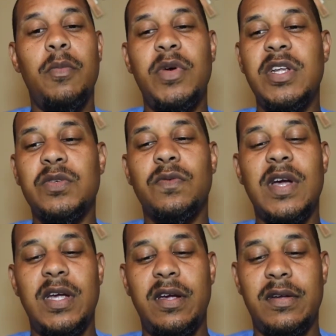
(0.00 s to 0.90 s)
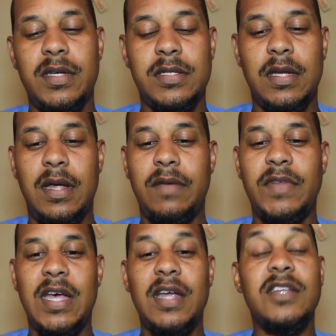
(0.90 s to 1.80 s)
but this one right here doesn't have
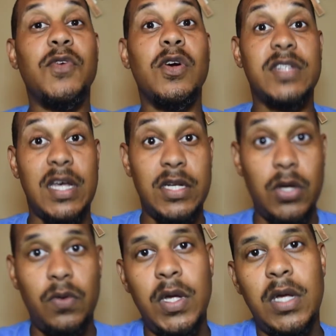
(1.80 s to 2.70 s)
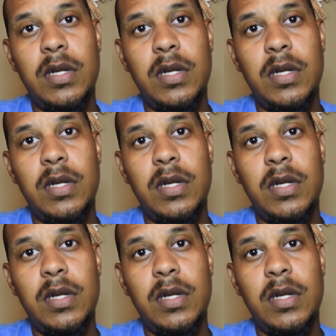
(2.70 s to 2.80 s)
that as far as I know.